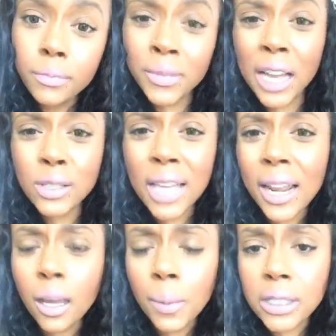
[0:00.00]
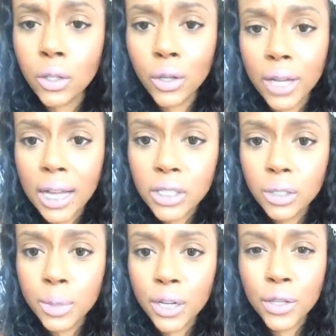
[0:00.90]
Now, signing up as a loyal
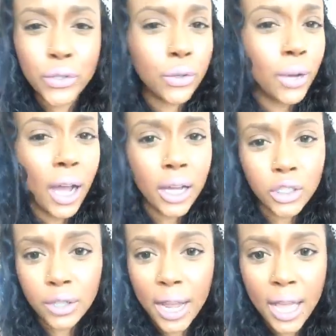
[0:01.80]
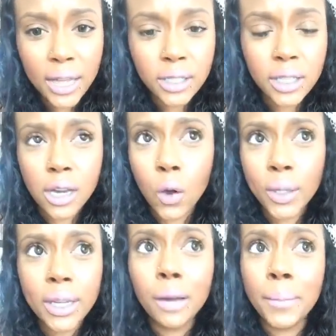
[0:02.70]
customer, there's no contract. The
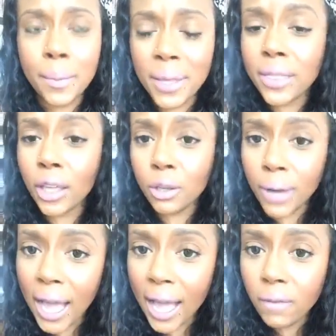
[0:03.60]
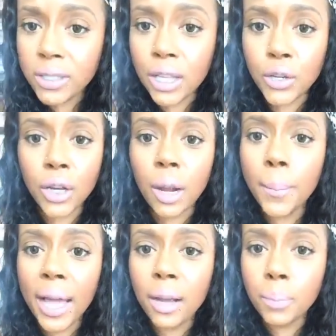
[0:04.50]
only commitment that you have is that you're going to
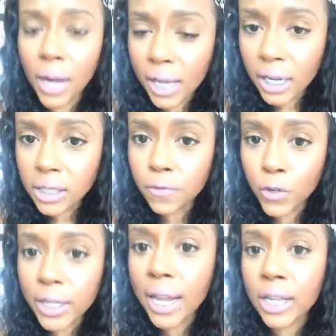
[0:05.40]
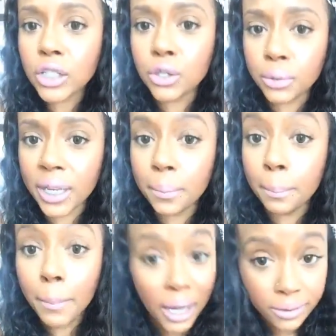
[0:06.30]
buy a product for the next three
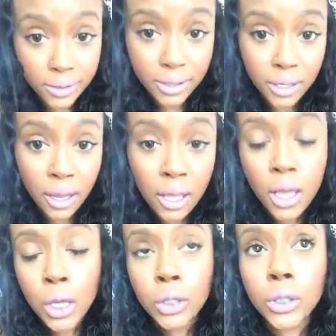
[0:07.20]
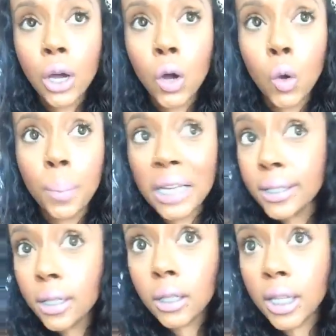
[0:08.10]
months. So
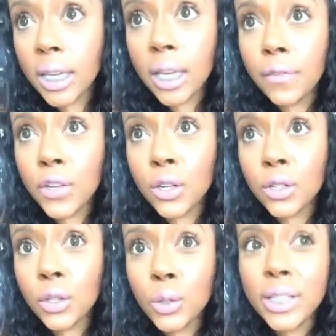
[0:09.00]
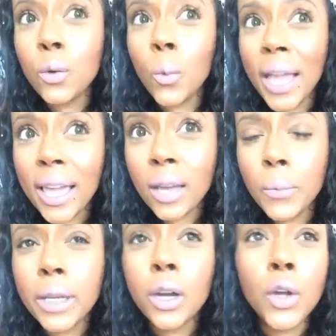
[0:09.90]
basically, if you're losing weight,
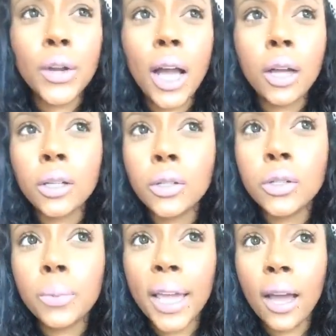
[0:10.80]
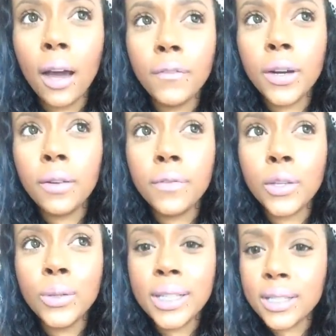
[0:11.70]
we know you're not going to lose weight off of
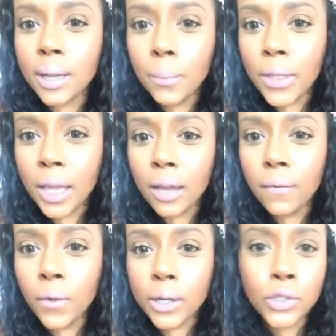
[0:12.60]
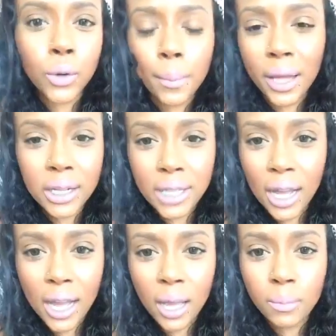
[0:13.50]
using something for a short amount of
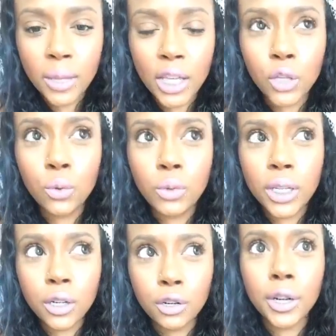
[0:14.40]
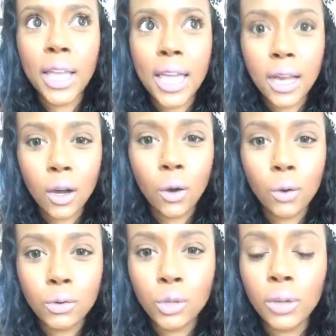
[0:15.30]
time. Like you need to create a
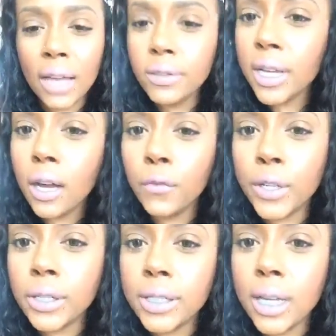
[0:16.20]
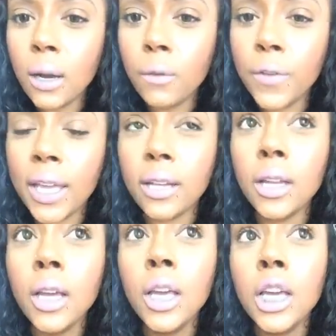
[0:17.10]
whole new lifestyle for yourself
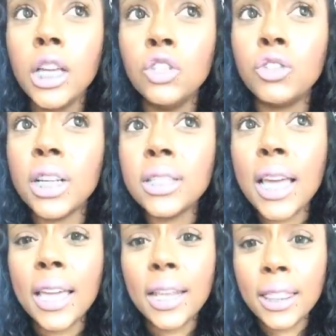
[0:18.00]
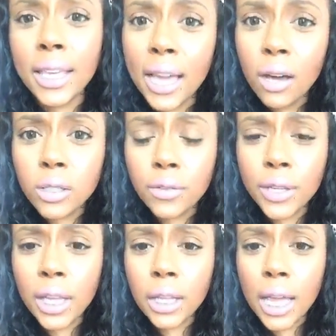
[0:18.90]
and just like anything else, if
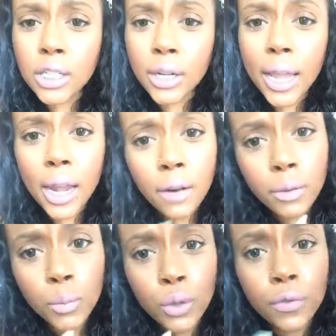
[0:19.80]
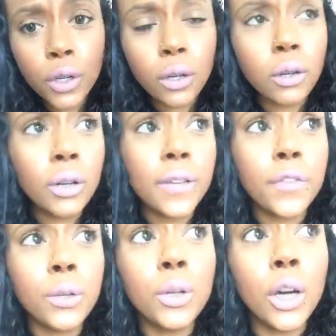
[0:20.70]
you get laser hair removal,
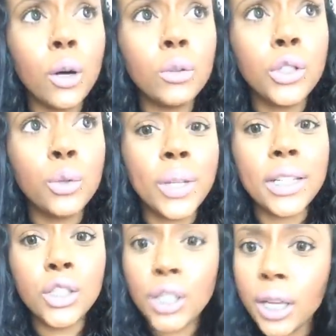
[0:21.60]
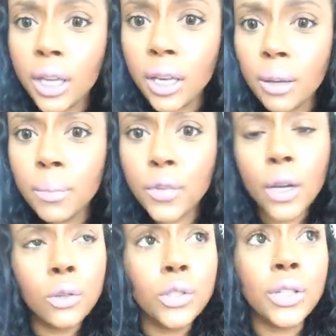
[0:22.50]
if you go to the gym, you
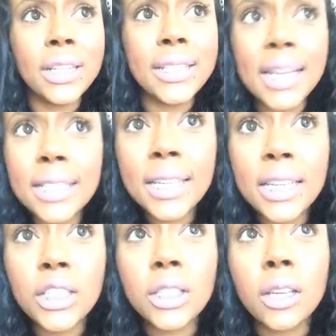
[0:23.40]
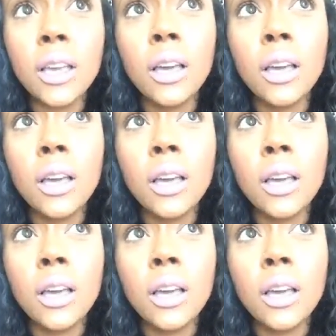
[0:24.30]
go to the dentist,